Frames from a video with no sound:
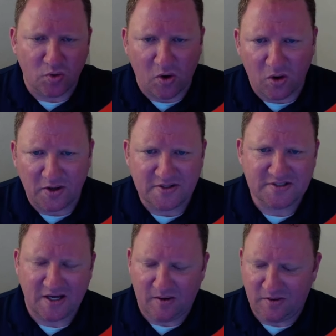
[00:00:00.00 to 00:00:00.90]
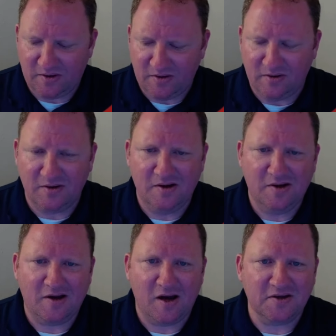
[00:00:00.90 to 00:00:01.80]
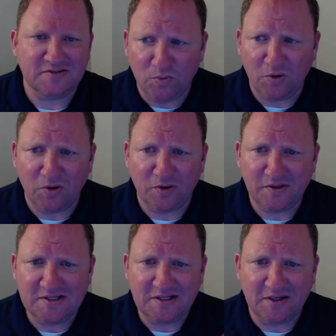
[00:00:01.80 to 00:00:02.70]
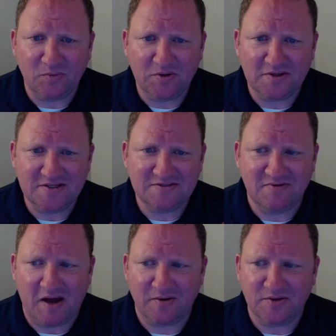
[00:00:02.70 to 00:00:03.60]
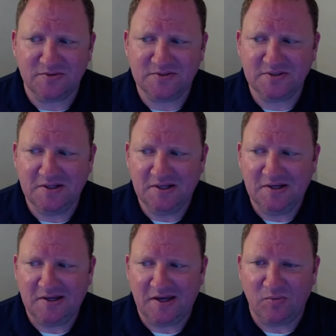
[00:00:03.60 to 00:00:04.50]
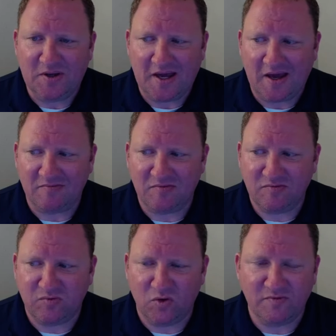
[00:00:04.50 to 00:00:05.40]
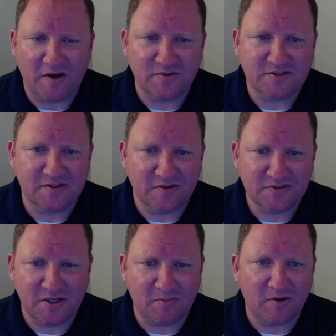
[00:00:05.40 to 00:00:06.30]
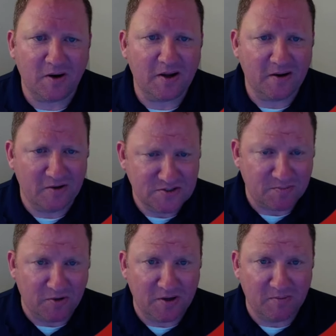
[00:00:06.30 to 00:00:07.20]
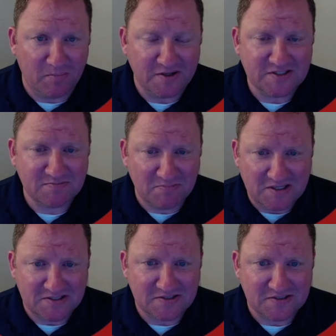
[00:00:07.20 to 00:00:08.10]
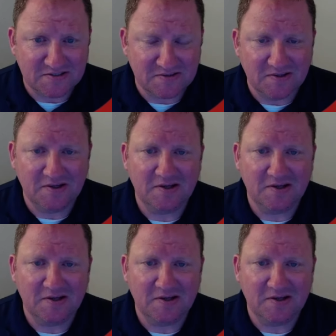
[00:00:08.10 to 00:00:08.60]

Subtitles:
draw this out here, because when we're dealing with these values and we have 4 values in here separated by spaces,